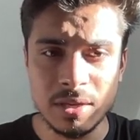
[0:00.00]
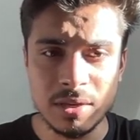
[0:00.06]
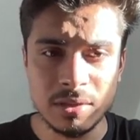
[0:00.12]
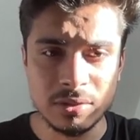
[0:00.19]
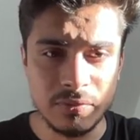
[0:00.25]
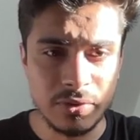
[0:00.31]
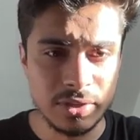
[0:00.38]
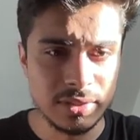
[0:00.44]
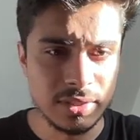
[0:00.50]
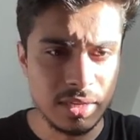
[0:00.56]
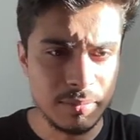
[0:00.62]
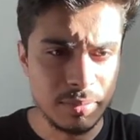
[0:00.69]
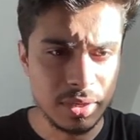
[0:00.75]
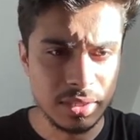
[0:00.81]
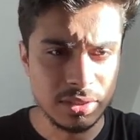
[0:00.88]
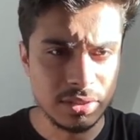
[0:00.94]
So for
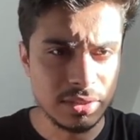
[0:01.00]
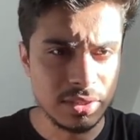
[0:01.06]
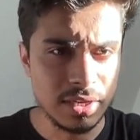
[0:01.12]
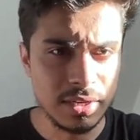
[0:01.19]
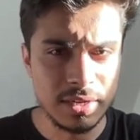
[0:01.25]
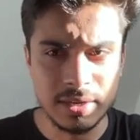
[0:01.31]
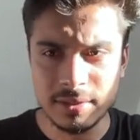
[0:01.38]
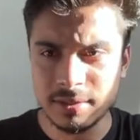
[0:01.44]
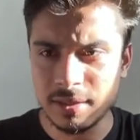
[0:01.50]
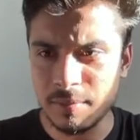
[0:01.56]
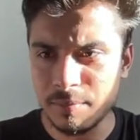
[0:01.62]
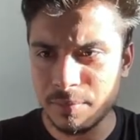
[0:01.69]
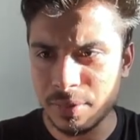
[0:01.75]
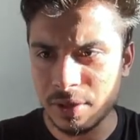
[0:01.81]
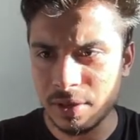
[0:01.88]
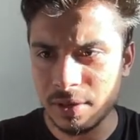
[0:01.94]
example, I just created a
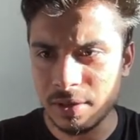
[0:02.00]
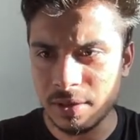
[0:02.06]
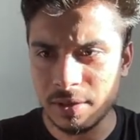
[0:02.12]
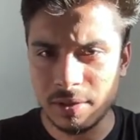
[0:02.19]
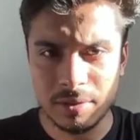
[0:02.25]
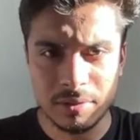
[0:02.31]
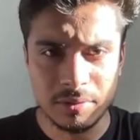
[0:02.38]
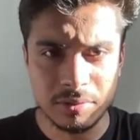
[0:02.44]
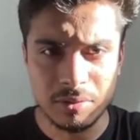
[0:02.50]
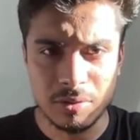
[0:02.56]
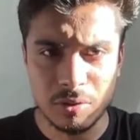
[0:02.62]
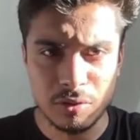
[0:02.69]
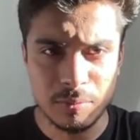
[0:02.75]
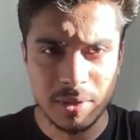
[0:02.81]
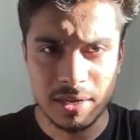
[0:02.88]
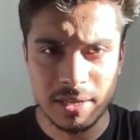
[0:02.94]
simple
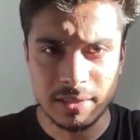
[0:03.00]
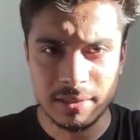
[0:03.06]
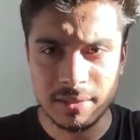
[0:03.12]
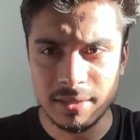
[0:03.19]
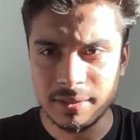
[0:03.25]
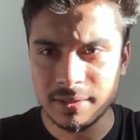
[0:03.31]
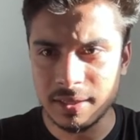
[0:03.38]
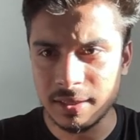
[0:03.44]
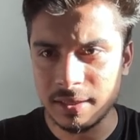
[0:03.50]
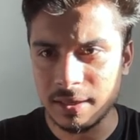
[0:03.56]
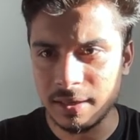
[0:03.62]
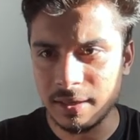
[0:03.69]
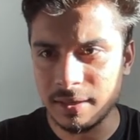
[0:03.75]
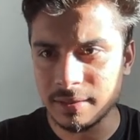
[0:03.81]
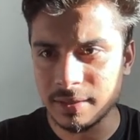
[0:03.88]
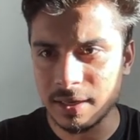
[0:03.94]
document like this, and
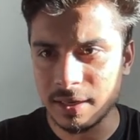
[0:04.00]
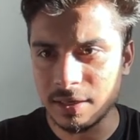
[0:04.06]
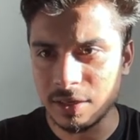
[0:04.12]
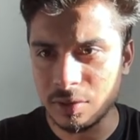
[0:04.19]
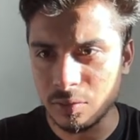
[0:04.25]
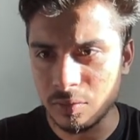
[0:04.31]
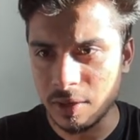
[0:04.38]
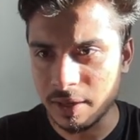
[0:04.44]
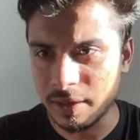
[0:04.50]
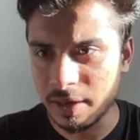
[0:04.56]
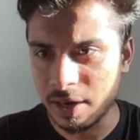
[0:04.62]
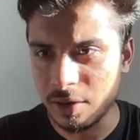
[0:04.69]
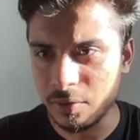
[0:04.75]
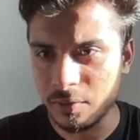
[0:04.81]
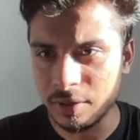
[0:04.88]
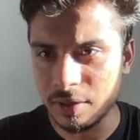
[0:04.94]
then decided to like
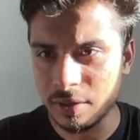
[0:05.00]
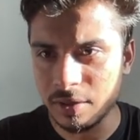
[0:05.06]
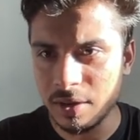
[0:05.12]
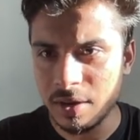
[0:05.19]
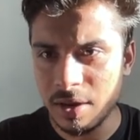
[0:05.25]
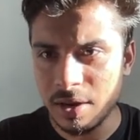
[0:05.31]
hand over the